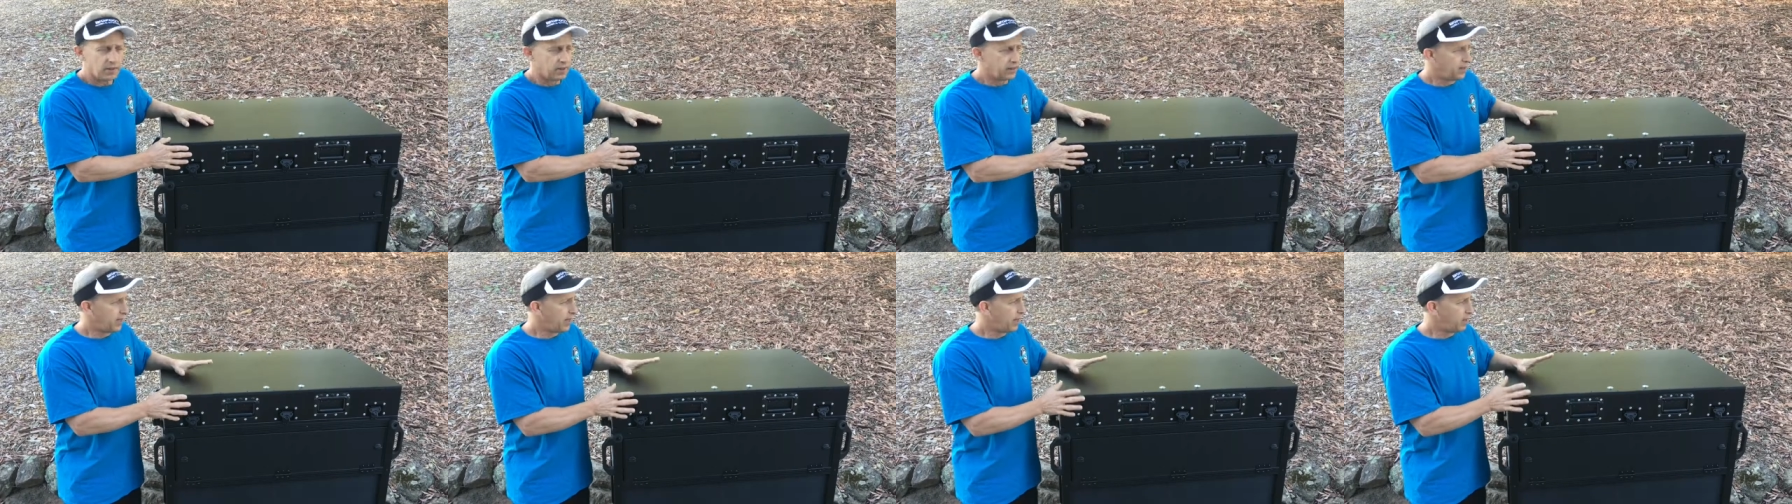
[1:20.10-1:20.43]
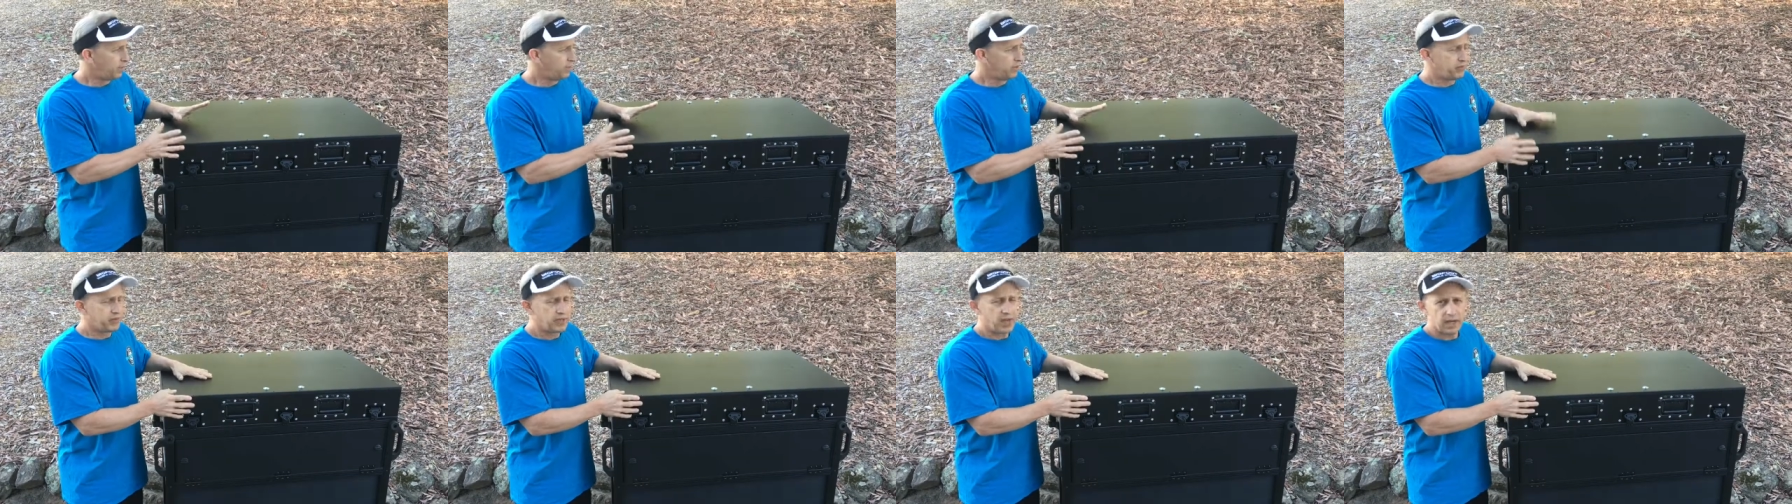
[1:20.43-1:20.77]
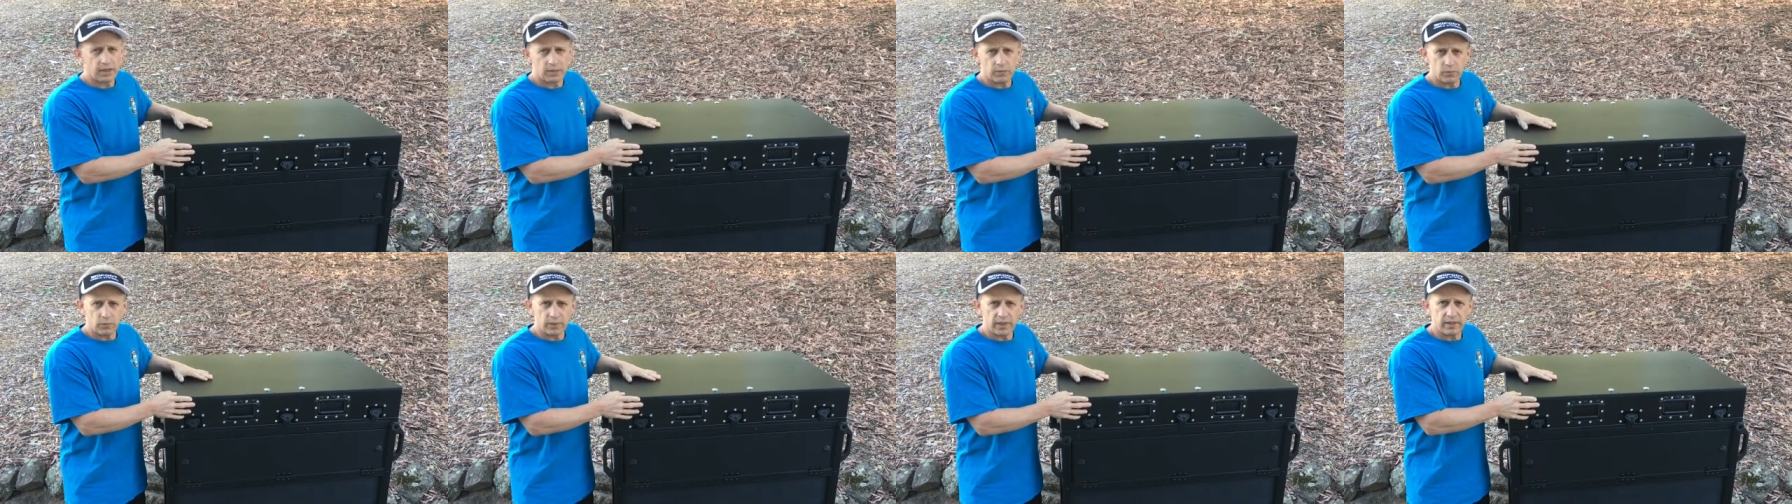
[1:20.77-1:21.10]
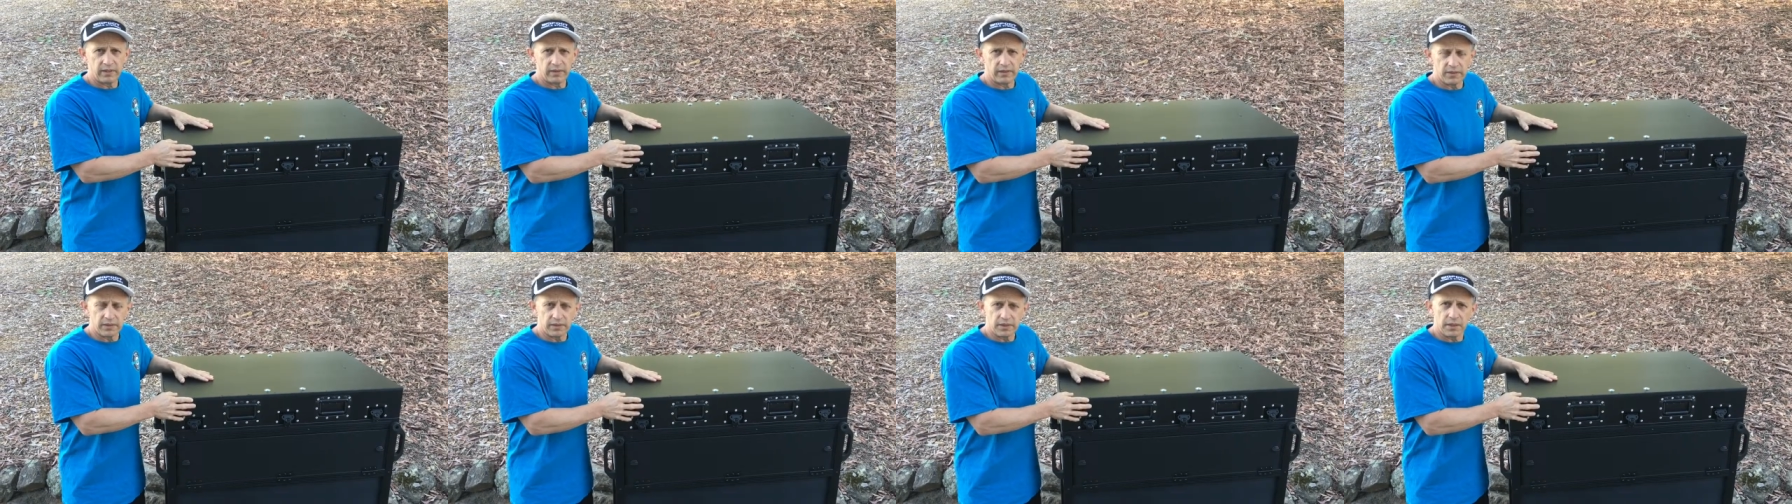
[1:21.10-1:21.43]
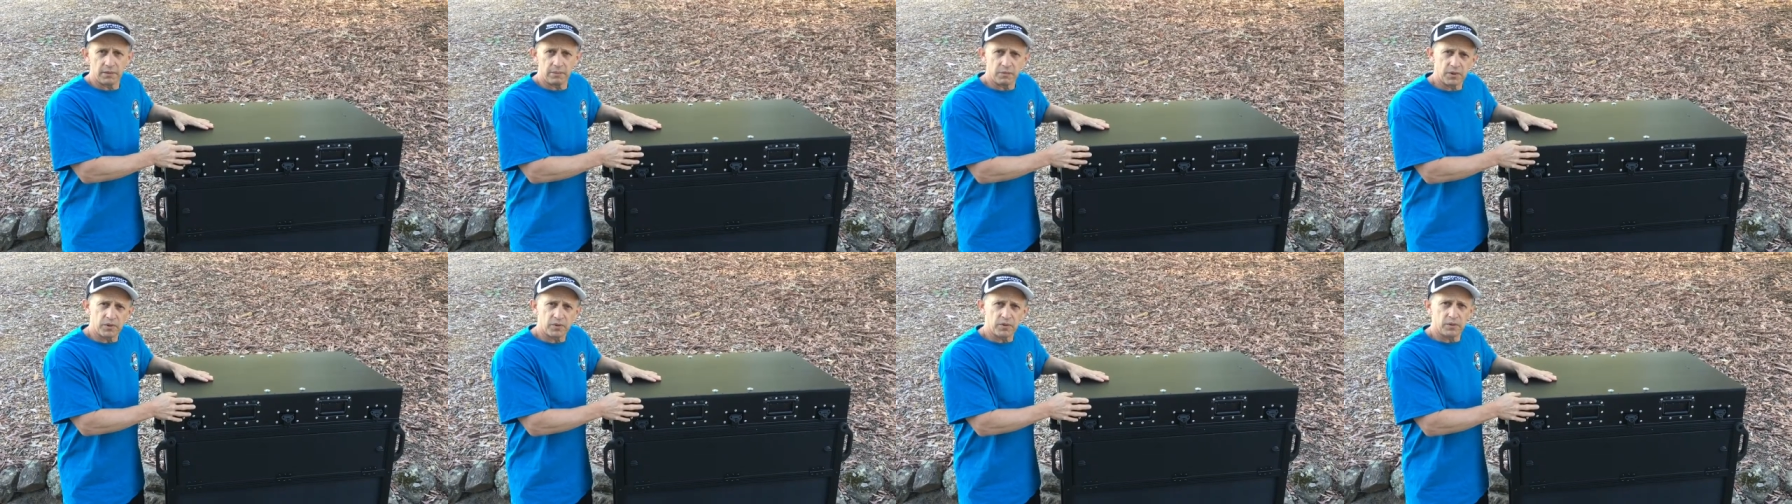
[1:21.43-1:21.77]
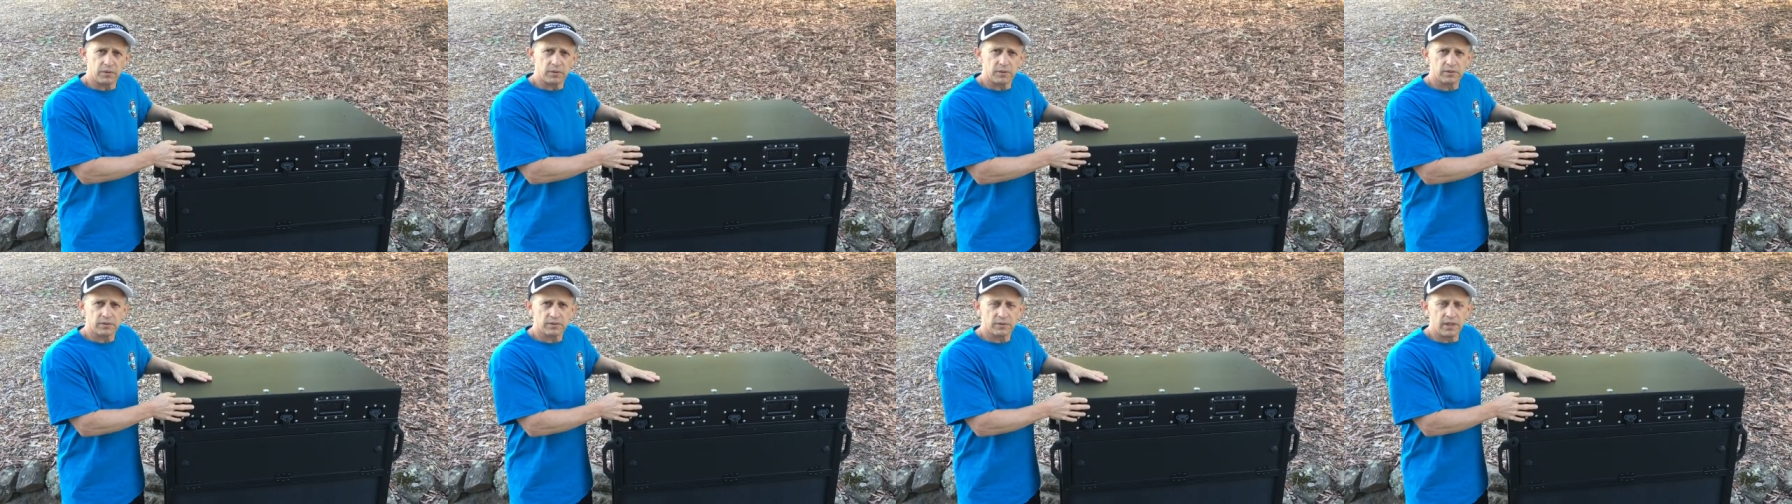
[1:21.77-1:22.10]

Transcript: now we've gotten rid of the typical